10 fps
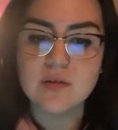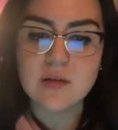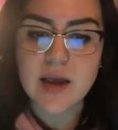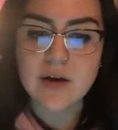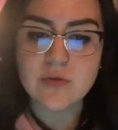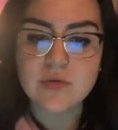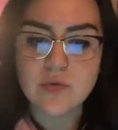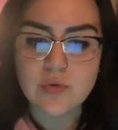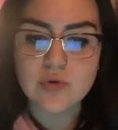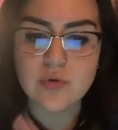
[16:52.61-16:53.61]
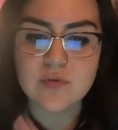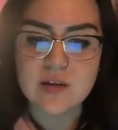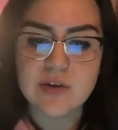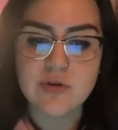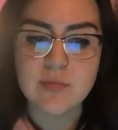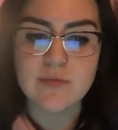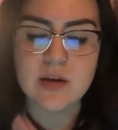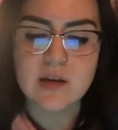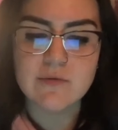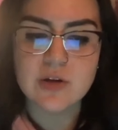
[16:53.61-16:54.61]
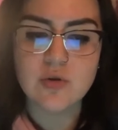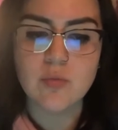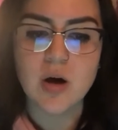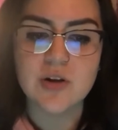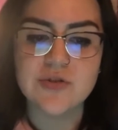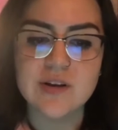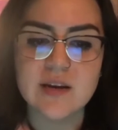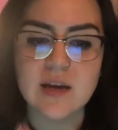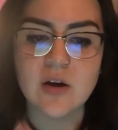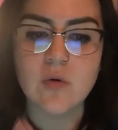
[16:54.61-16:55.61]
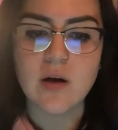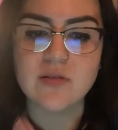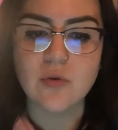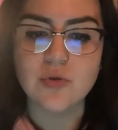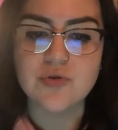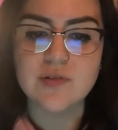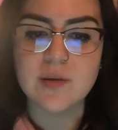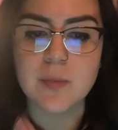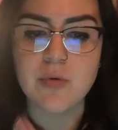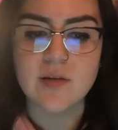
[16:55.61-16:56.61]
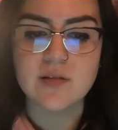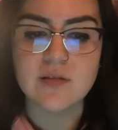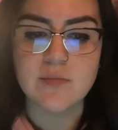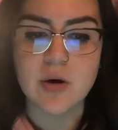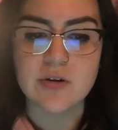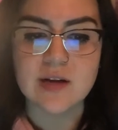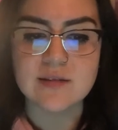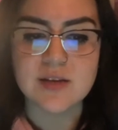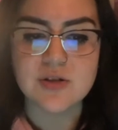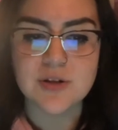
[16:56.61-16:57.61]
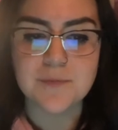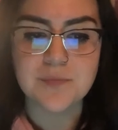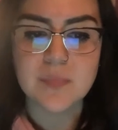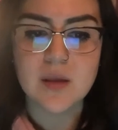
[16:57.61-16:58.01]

psychosocial syndrome of individual modernity across cultures in the process of modernization.